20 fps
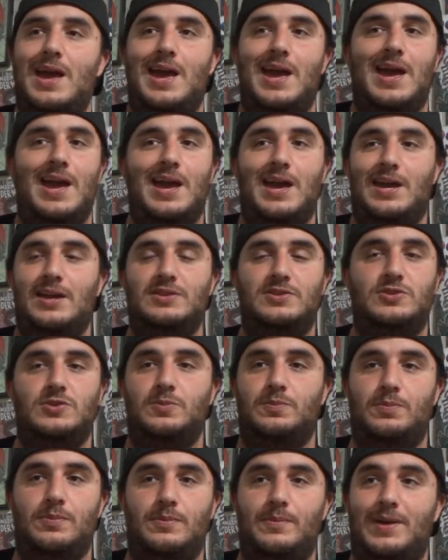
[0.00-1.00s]
and
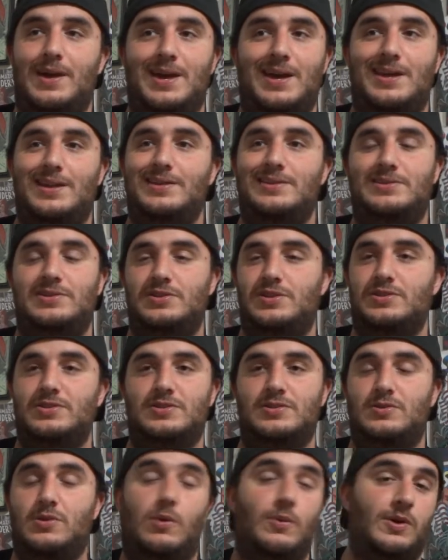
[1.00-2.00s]
Superman is
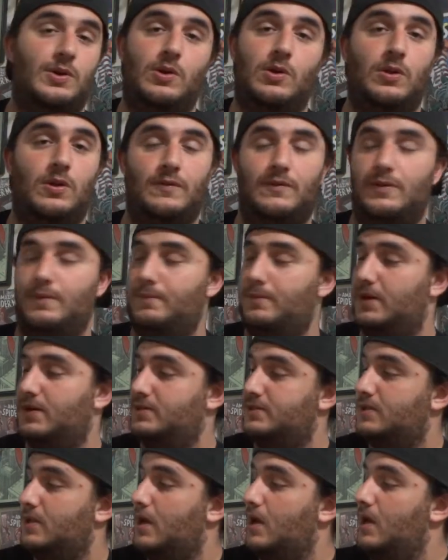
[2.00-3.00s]
just going all over the
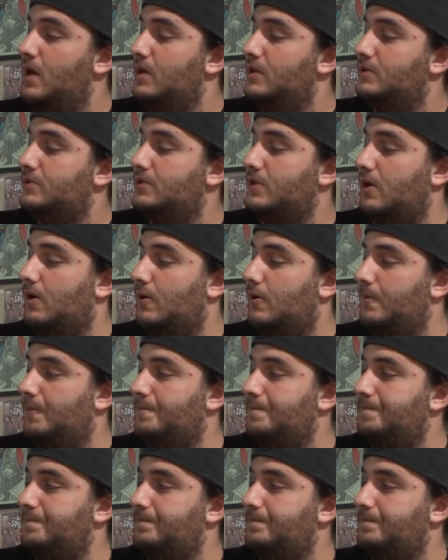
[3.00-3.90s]
place. So